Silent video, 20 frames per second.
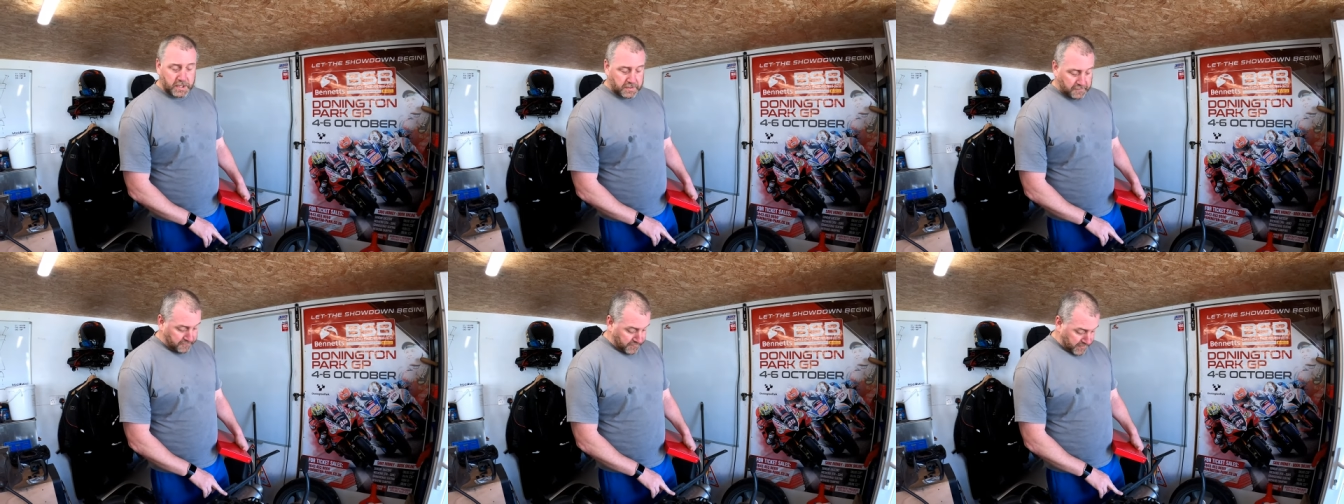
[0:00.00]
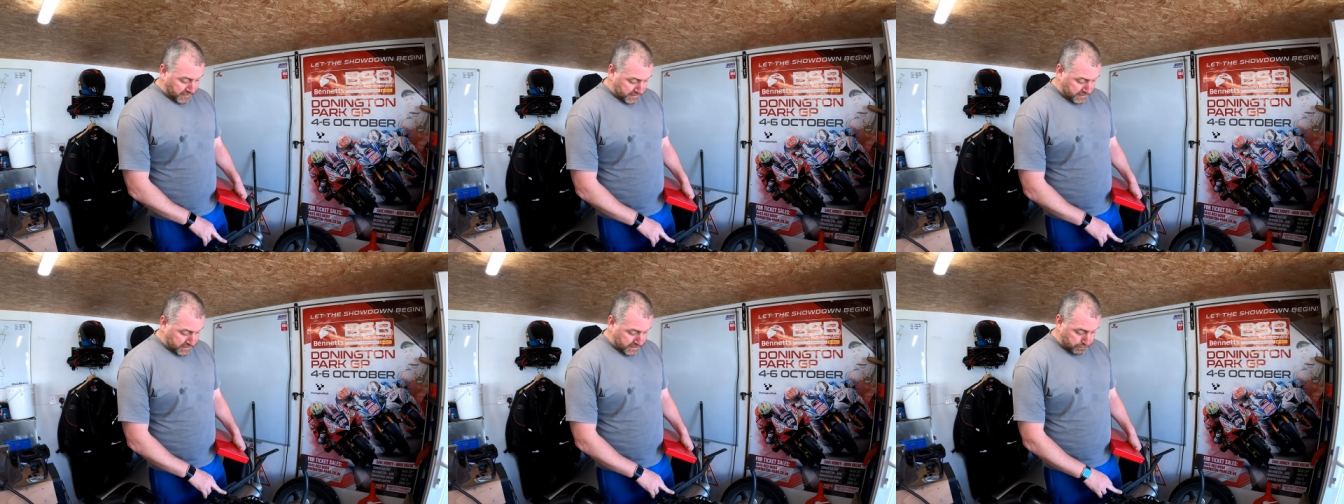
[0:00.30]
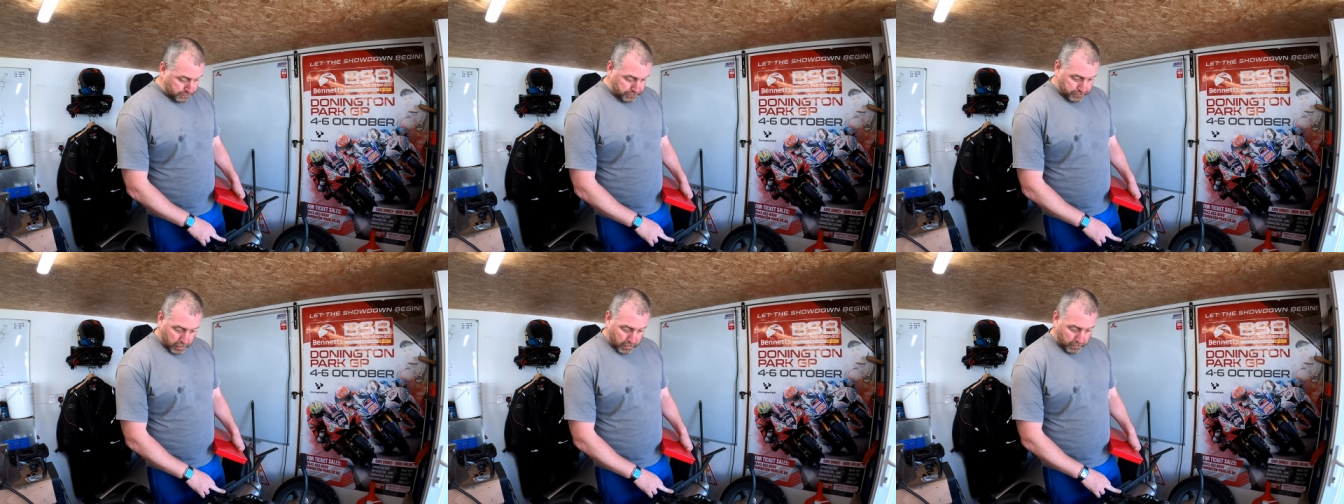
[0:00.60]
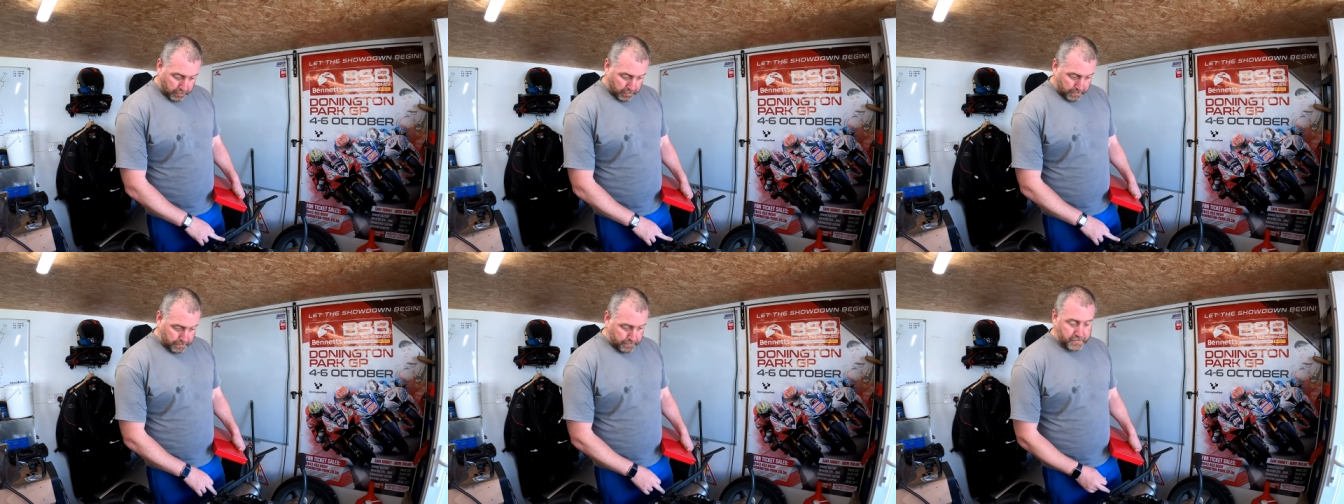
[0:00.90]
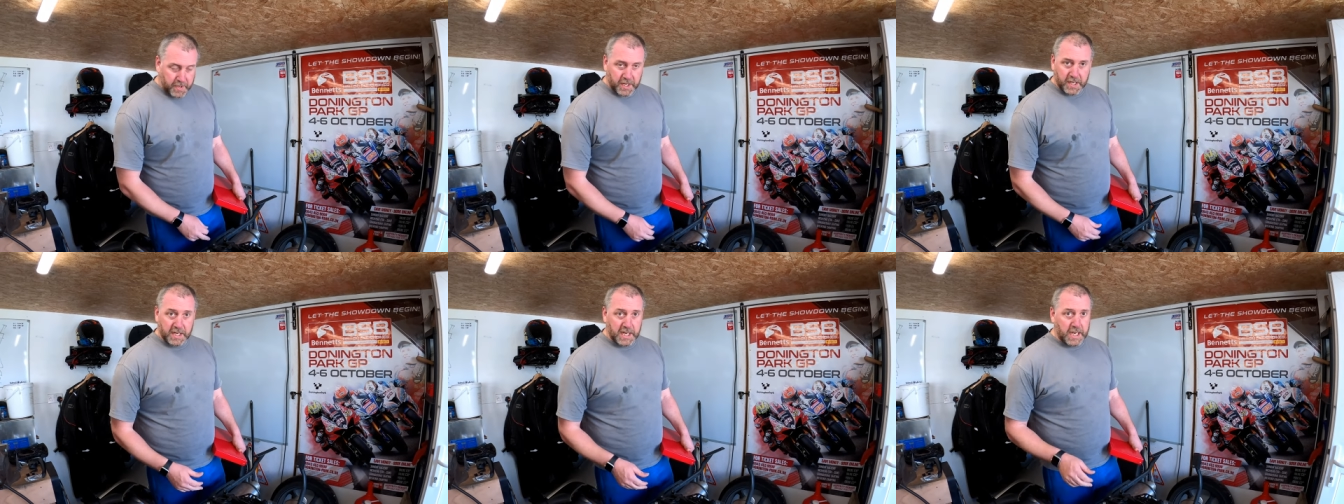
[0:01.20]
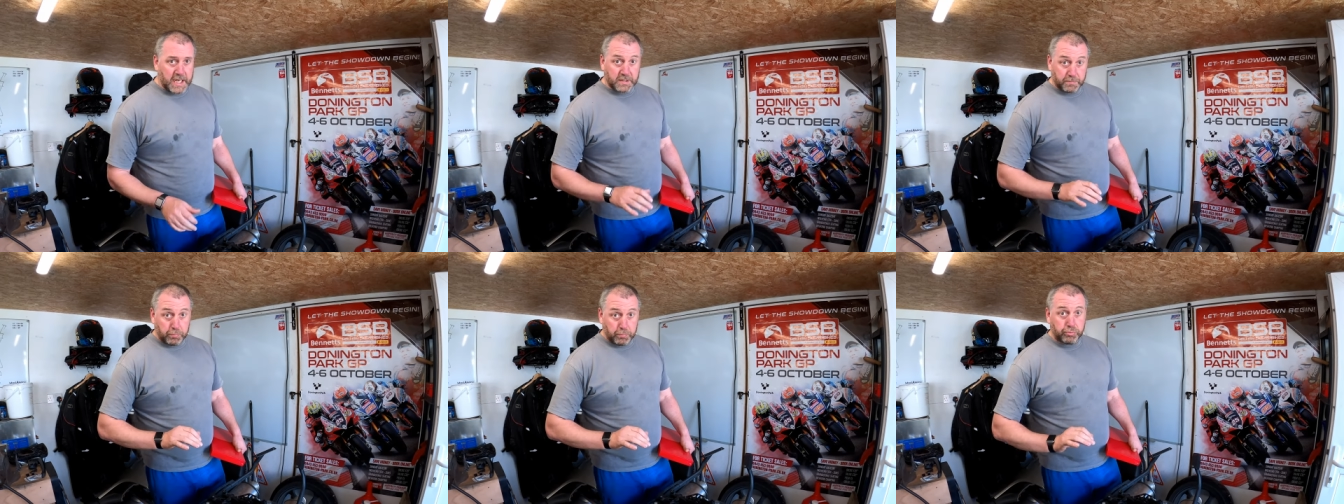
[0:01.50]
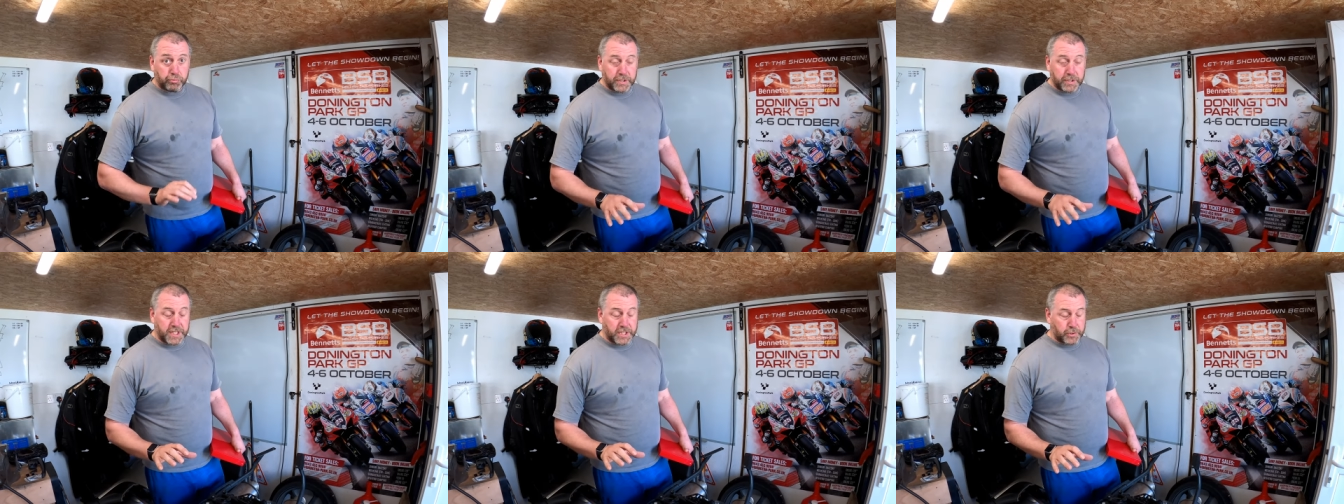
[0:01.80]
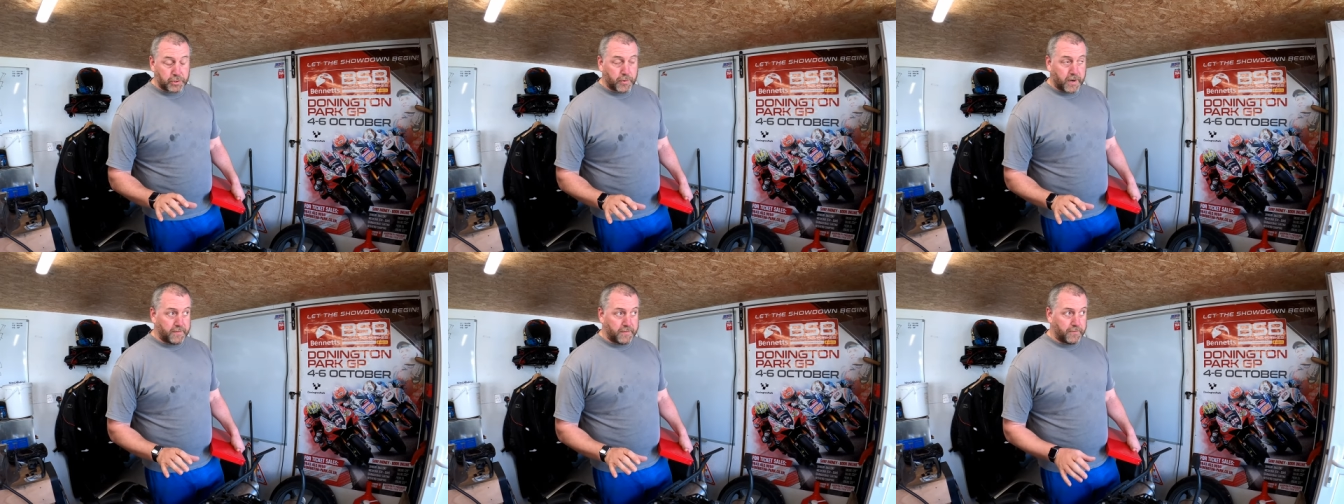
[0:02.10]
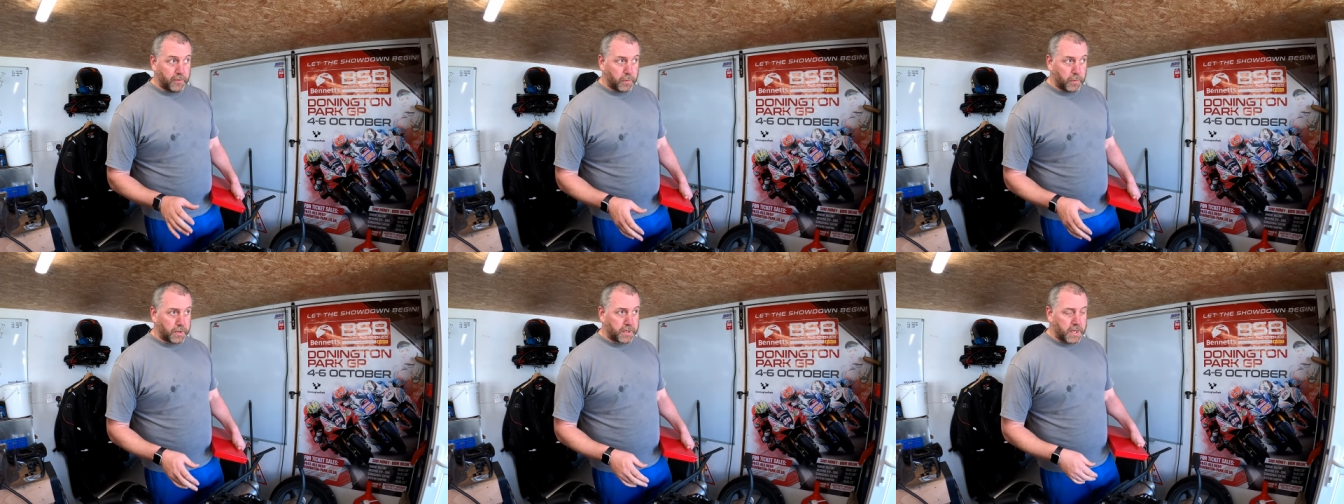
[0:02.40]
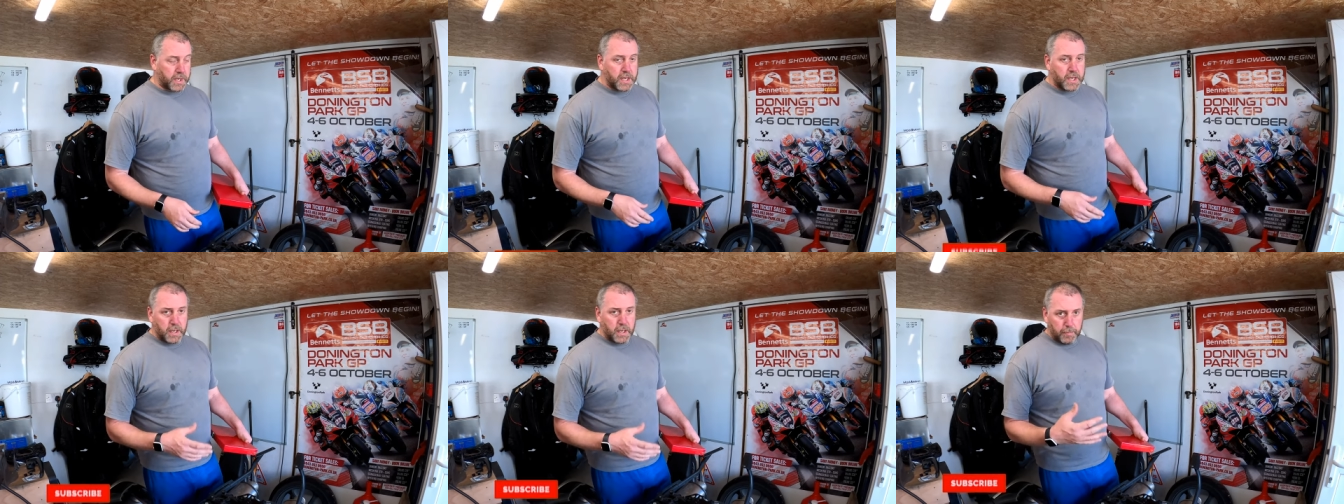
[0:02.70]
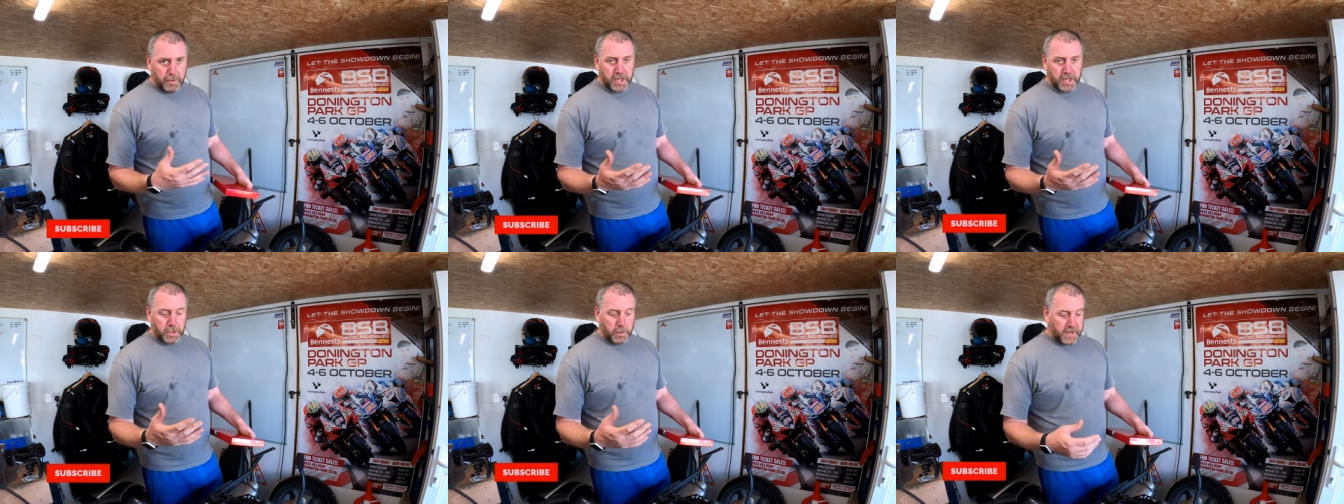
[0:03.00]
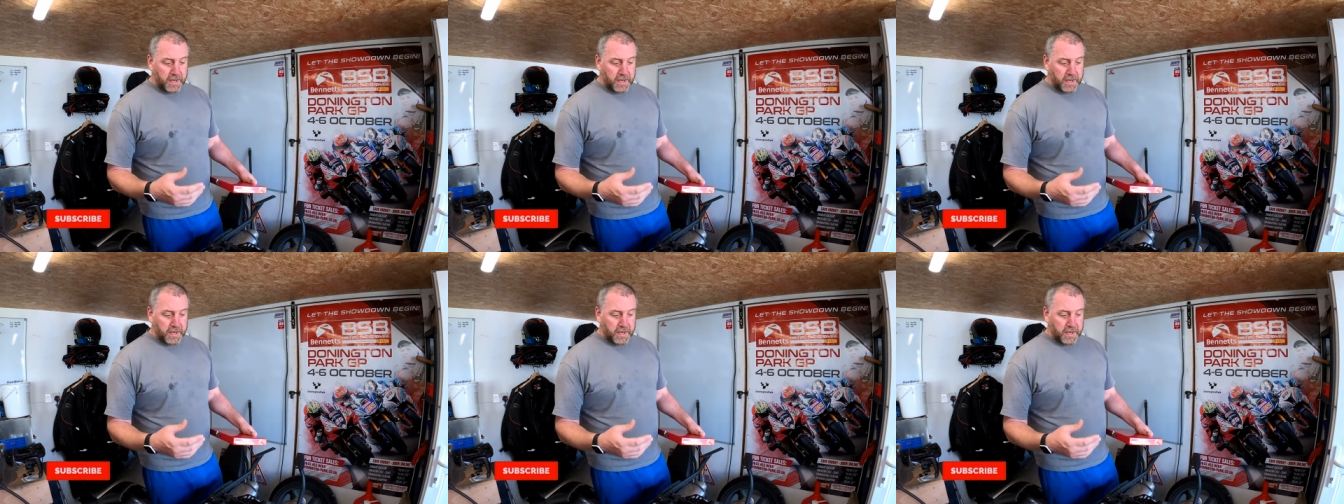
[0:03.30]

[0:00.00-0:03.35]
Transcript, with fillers: to fix this problem is pretty straightforward, but you